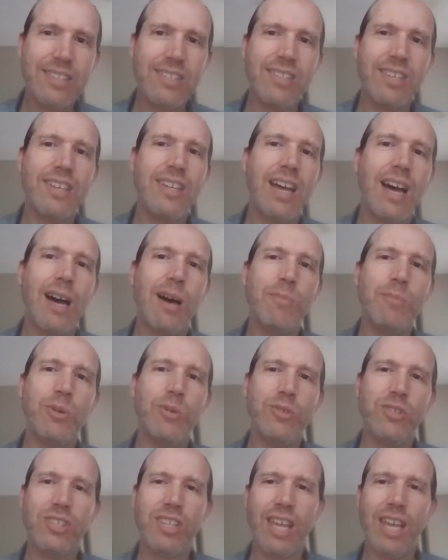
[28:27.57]
Saddam
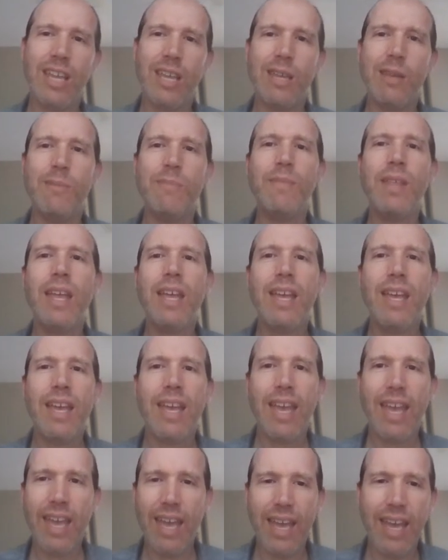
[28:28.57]
Hussein
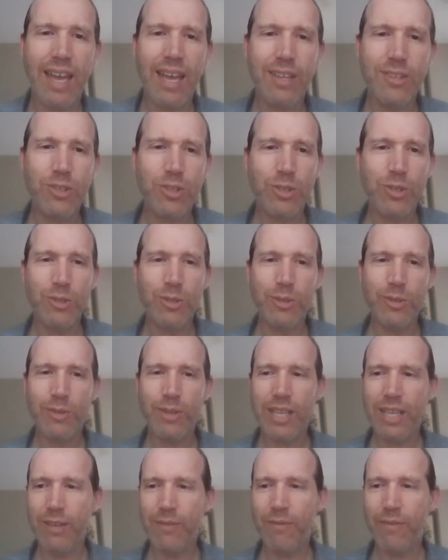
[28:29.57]
and to
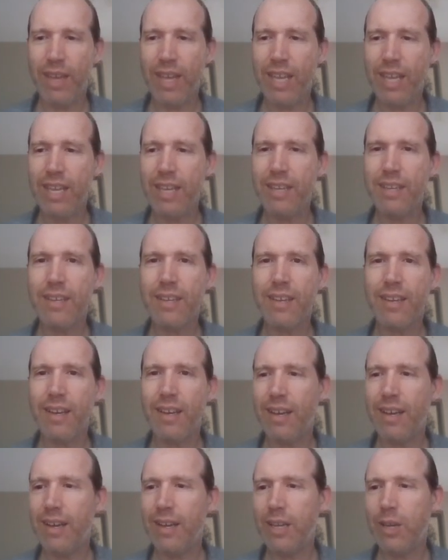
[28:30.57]
invade
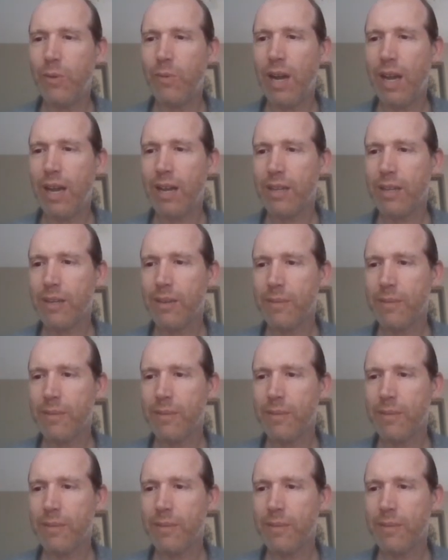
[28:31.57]
uh, Iraq.